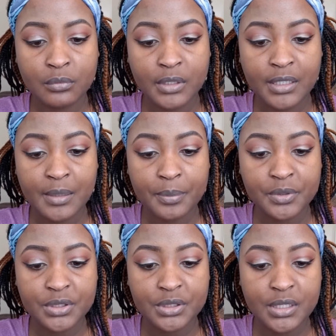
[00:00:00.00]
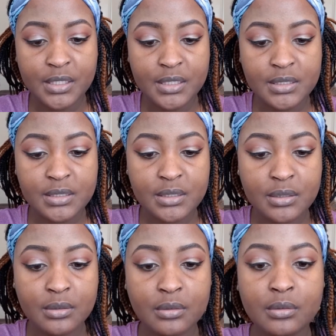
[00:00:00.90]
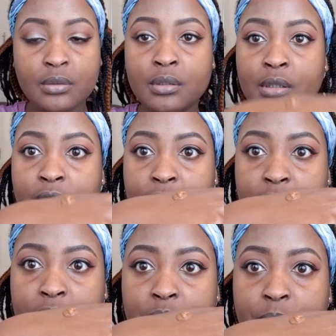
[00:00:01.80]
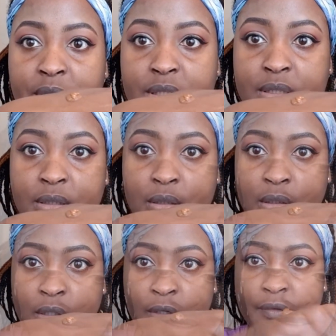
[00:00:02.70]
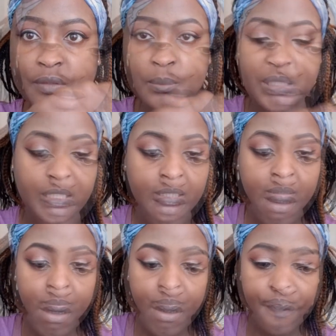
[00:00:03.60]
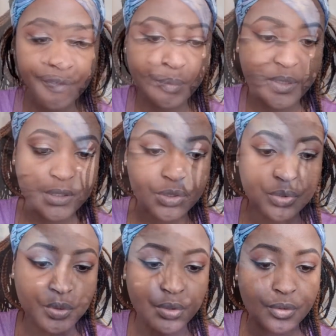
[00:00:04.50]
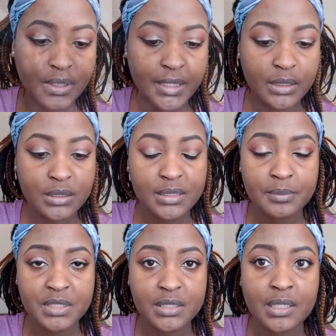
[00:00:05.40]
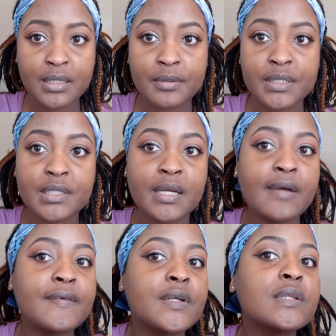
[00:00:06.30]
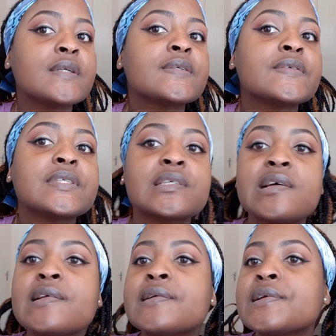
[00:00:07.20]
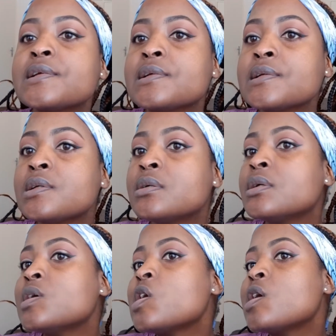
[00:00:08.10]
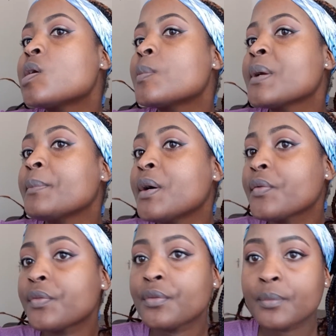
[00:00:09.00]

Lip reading: And I put just a little bit of the Milani. If you want to correct some discoloration, like I've got lots of discoloration around my mouth